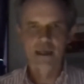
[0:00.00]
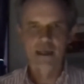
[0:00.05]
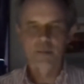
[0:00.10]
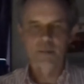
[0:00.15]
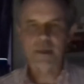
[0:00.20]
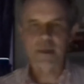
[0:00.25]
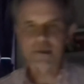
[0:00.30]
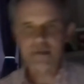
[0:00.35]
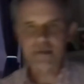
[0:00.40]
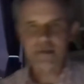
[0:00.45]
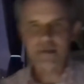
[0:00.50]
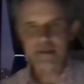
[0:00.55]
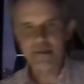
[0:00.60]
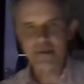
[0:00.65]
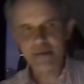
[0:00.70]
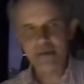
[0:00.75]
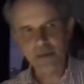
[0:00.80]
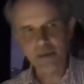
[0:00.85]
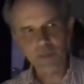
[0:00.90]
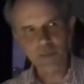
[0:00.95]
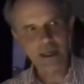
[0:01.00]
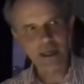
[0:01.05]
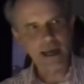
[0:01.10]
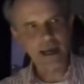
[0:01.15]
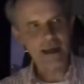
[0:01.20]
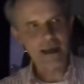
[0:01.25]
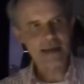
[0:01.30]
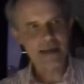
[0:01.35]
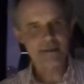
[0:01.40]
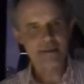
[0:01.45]
because this is something I
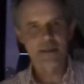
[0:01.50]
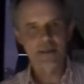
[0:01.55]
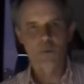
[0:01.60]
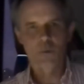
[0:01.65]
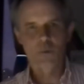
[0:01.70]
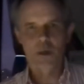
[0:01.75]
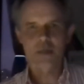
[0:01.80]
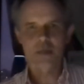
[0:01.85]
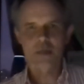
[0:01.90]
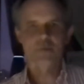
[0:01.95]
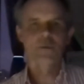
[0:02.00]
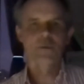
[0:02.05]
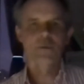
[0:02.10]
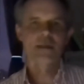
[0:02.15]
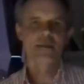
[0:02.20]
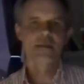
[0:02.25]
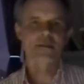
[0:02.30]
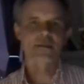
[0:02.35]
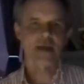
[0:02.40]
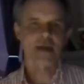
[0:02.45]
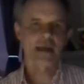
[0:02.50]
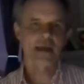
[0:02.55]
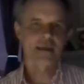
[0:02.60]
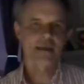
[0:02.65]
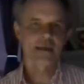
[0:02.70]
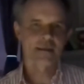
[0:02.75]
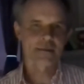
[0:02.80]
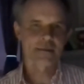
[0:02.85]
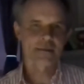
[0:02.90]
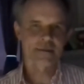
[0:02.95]
actually worked with the
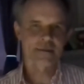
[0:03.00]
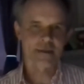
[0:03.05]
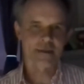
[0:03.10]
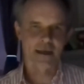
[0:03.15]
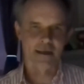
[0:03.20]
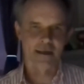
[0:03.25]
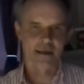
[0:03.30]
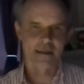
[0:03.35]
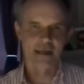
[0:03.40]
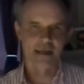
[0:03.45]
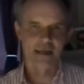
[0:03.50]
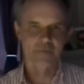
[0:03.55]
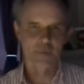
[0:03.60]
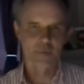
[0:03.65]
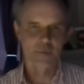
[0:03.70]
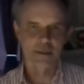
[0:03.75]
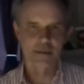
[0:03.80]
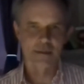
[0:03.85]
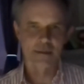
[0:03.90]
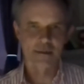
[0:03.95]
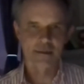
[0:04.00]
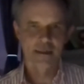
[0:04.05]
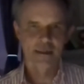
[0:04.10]
Chinese uh, government